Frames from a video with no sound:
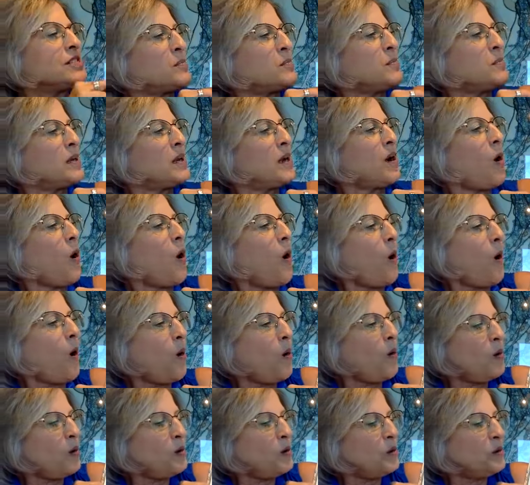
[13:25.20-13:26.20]
to
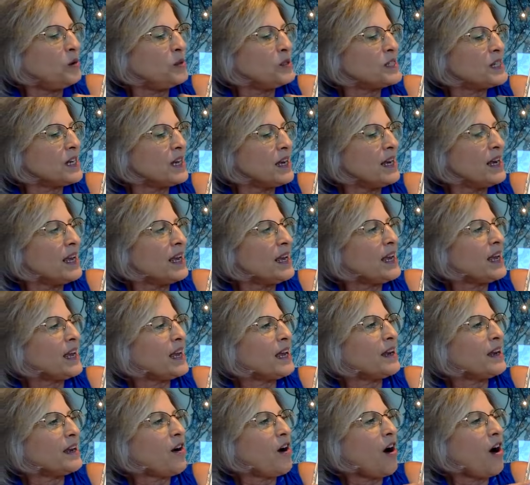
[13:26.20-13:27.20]
behold
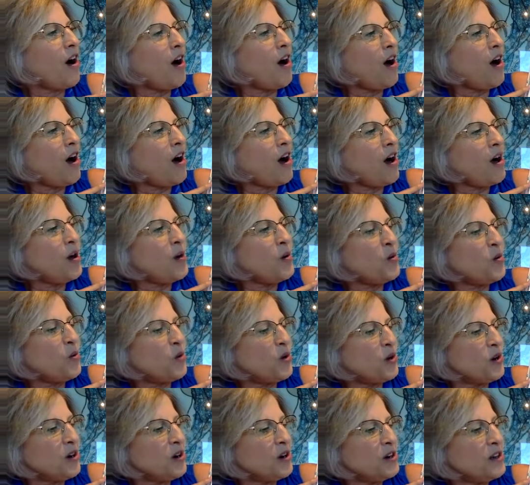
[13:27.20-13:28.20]
in our
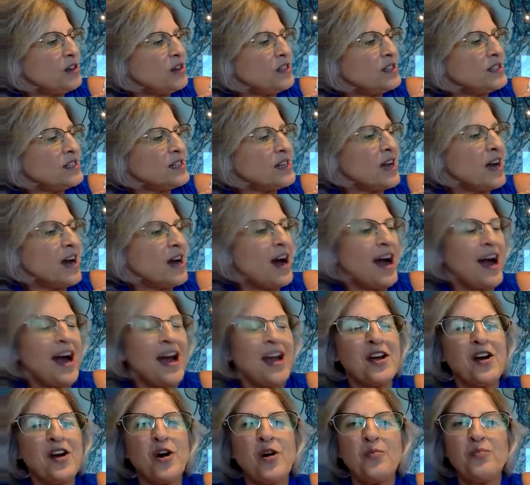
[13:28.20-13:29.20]
world. I
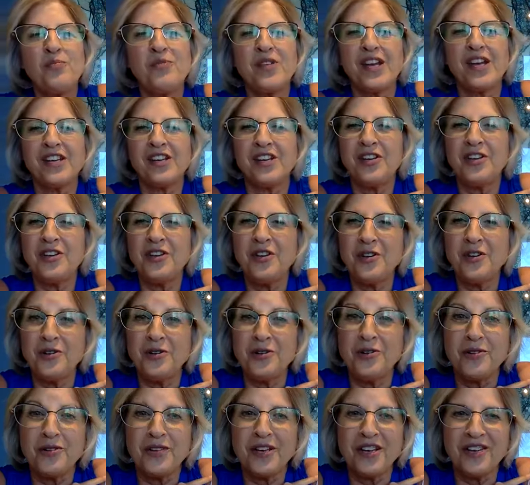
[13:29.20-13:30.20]
hope that
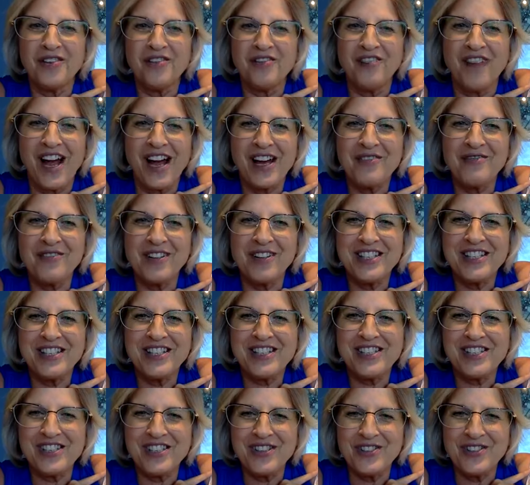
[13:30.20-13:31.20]
you can find one
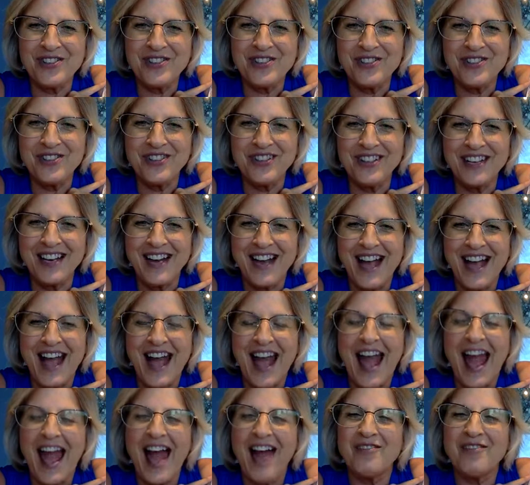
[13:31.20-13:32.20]
soon.
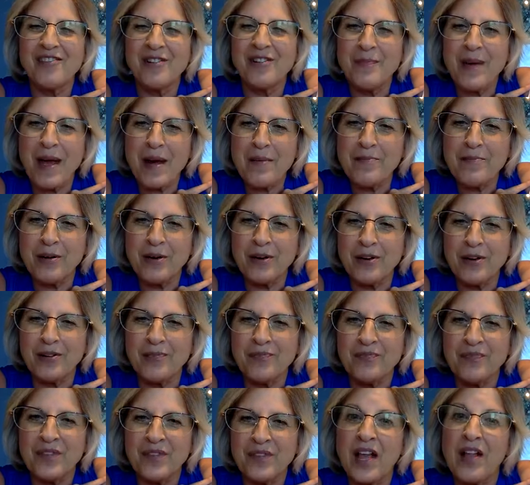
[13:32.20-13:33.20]
And
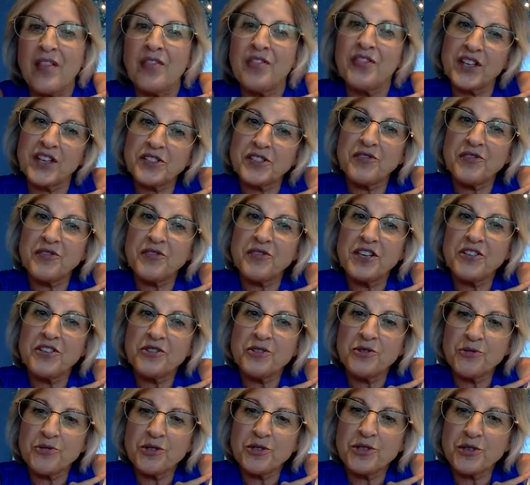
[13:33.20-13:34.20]
remember, this is a
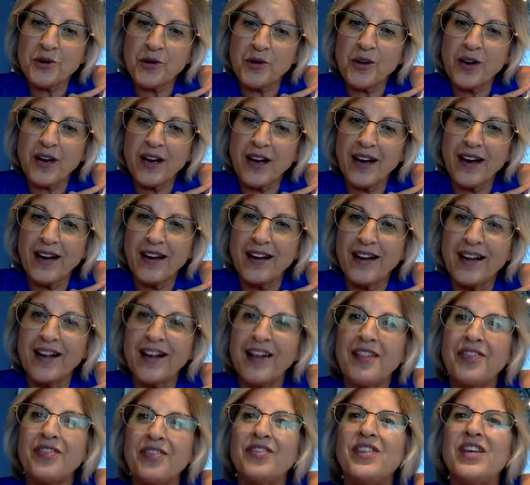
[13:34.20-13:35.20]
true story.
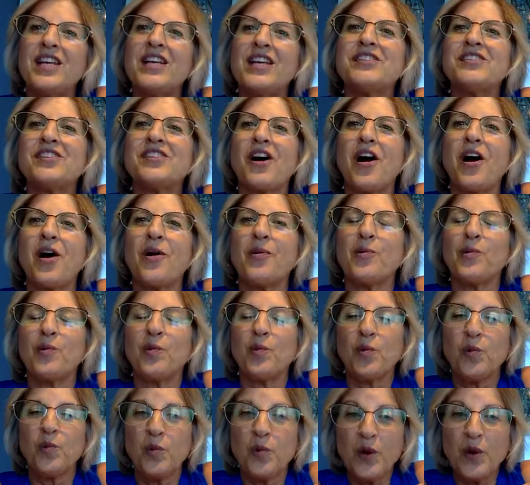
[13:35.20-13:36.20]
These are
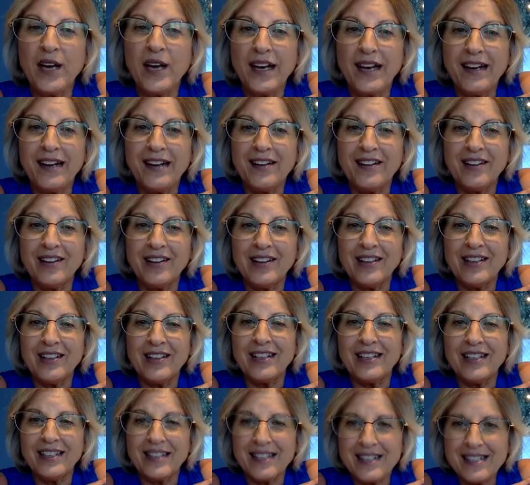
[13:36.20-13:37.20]
real
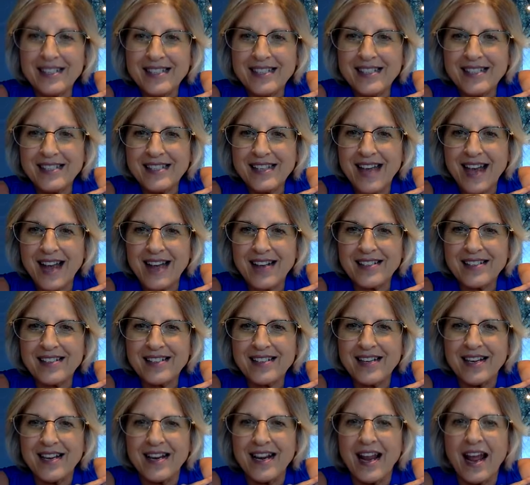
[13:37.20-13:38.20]
insects,
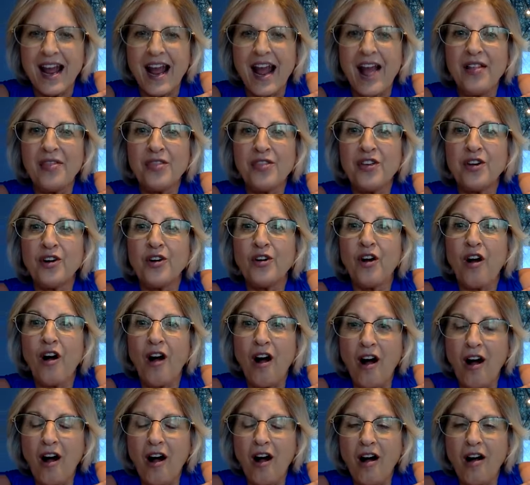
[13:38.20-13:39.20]
and they're
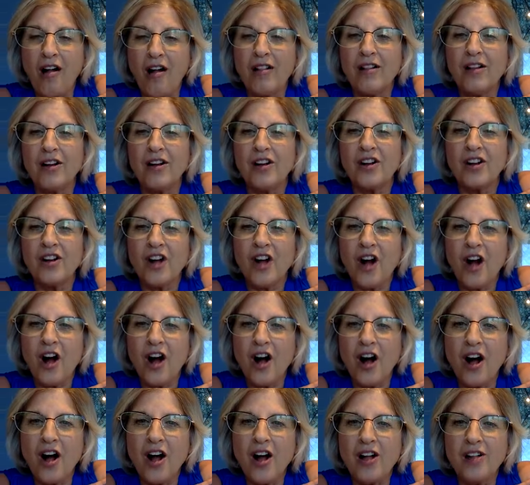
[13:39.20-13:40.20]
all
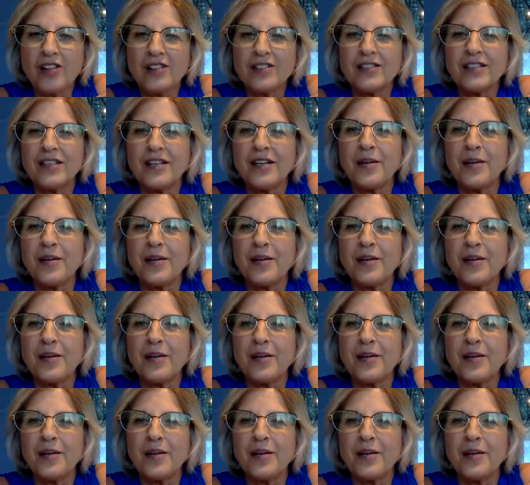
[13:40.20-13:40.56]
called